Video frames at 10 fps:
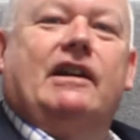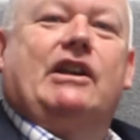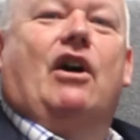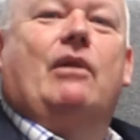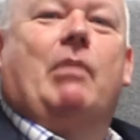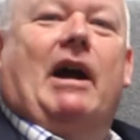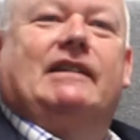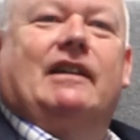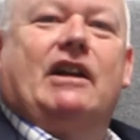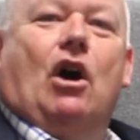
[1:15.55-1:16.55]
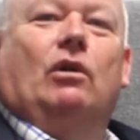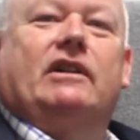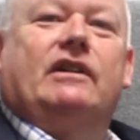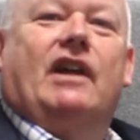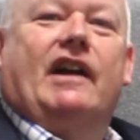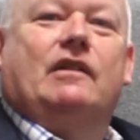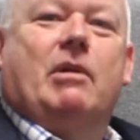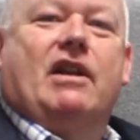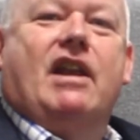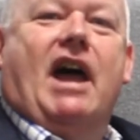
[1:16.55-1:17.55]
going back to the olden days,
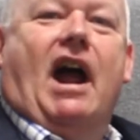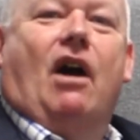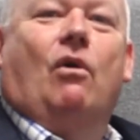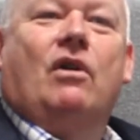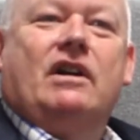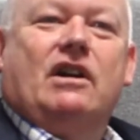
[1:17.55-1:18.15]
but now